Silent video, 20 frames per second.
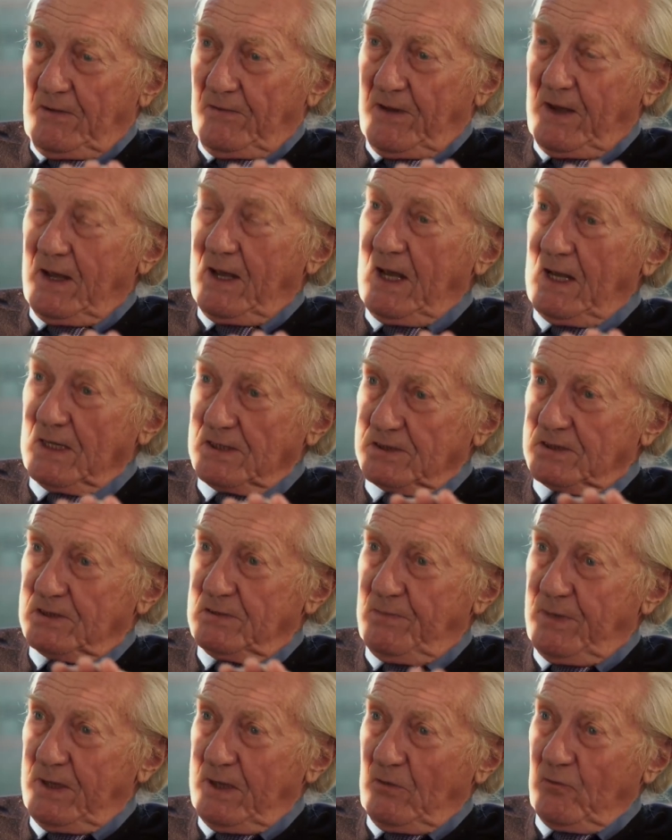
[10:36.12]
there has
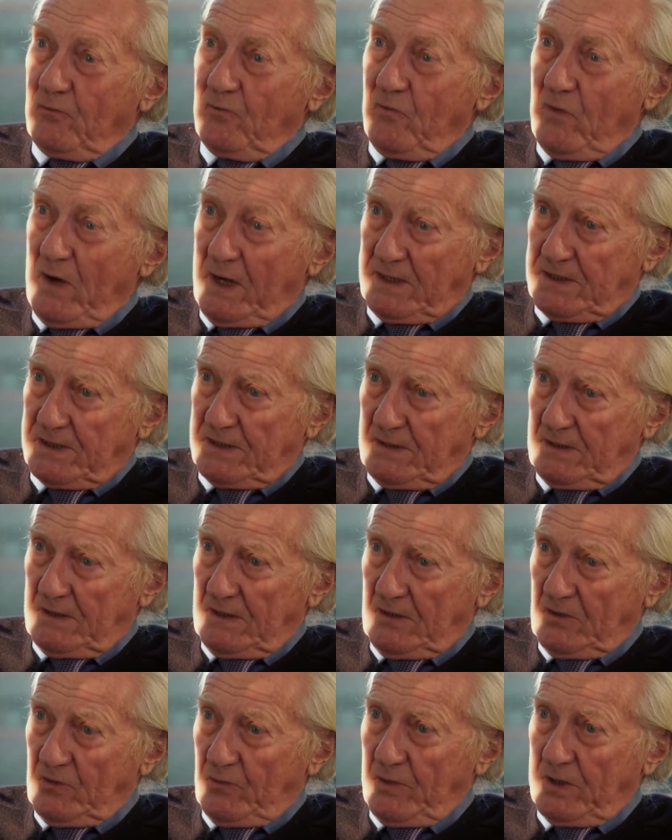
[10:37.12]
to be a rate
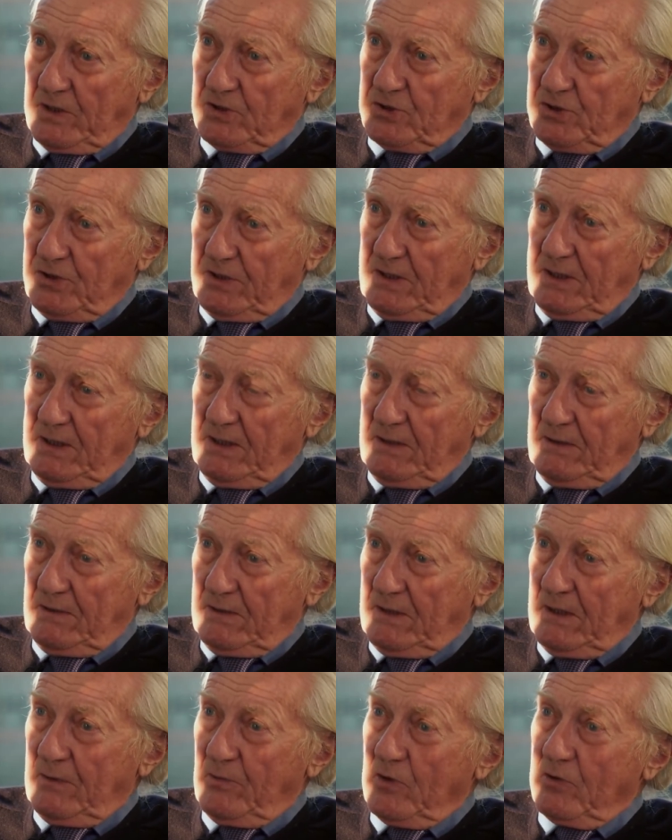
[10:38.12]
at which the
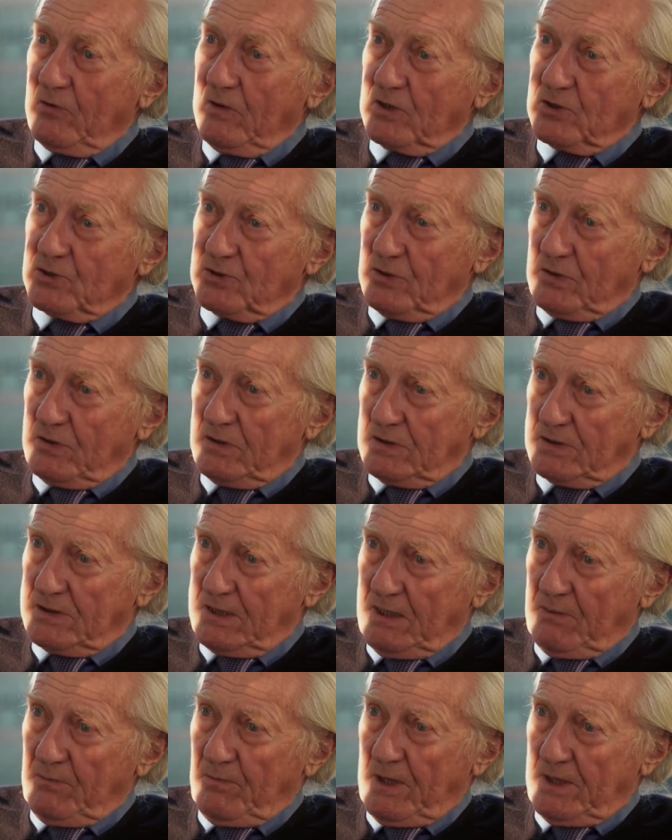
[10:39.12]
immigration can
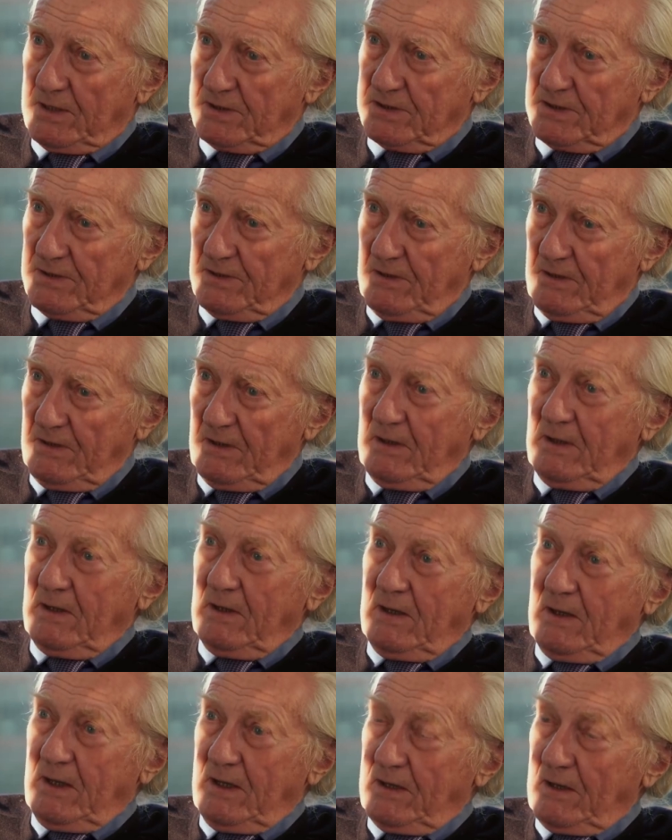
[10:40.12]
take place.
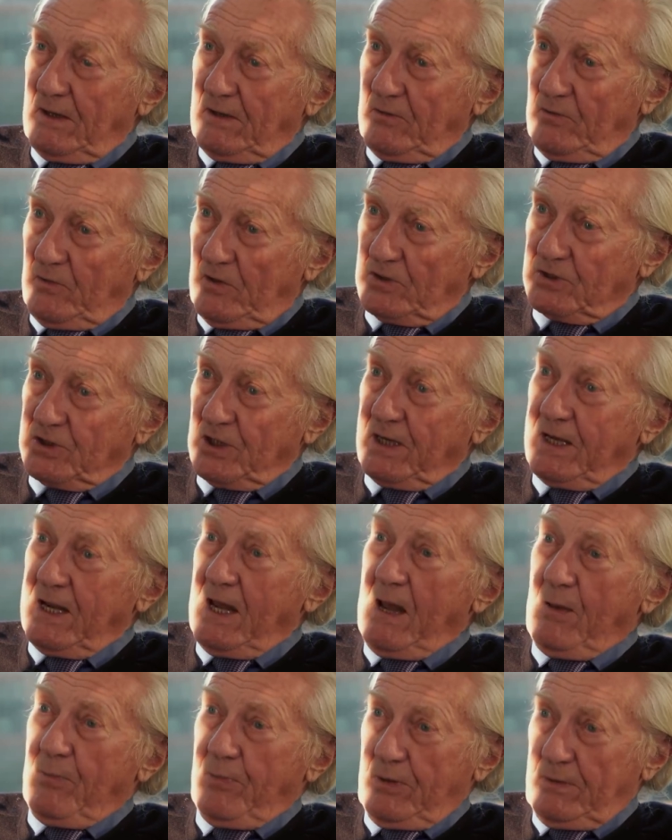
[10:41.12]
In other words, a
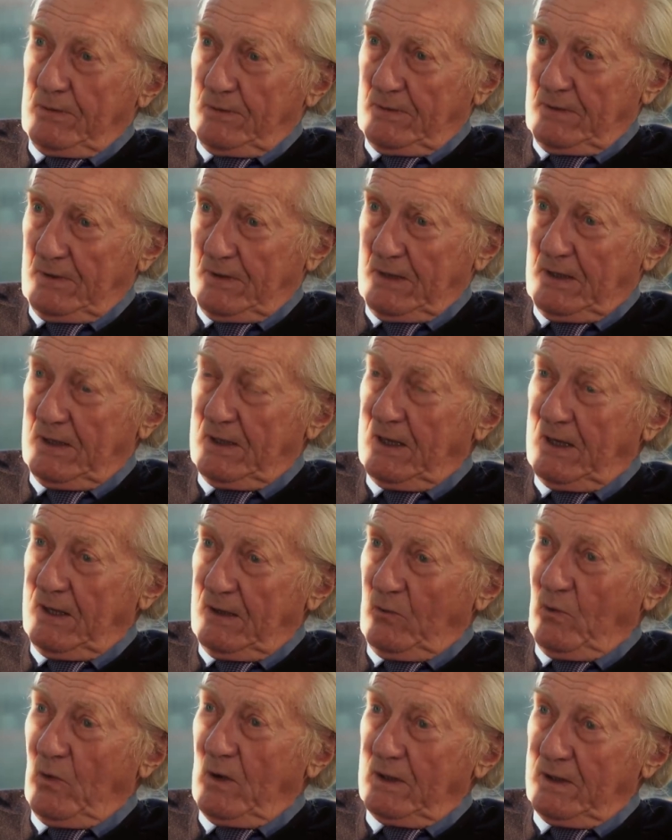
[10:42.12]
cap in
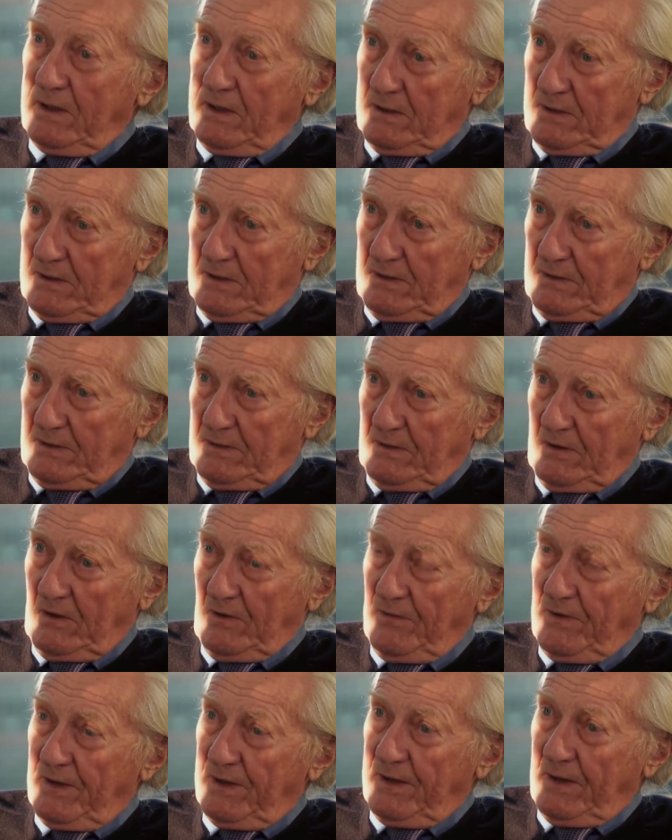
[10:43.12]
any 1 year
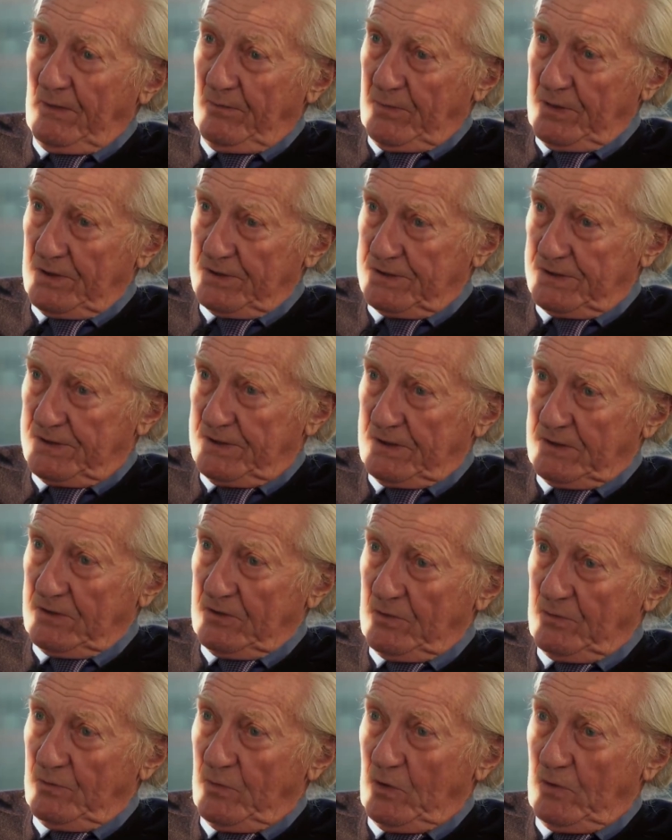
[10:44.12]
on the numbers that
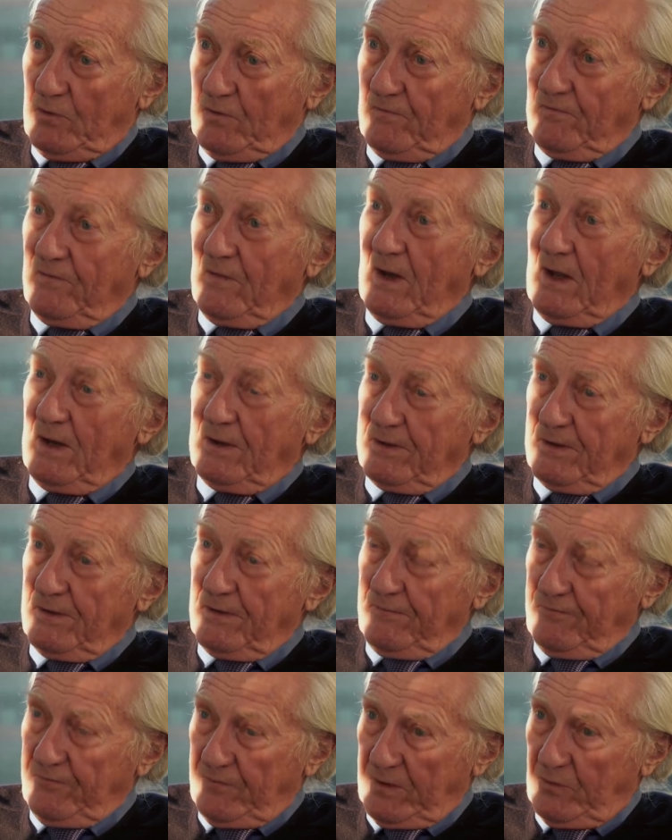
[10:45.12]
could move under
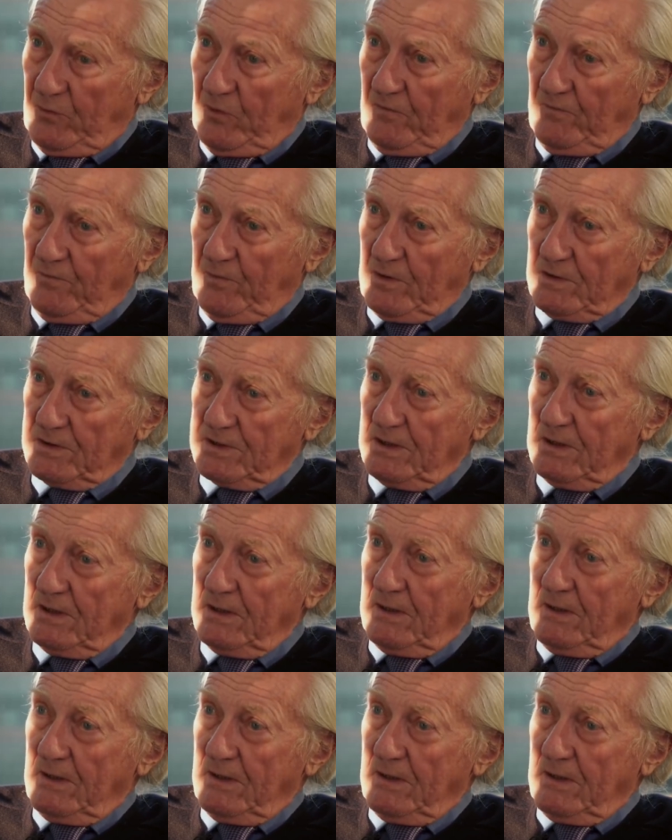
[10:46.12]
the free movement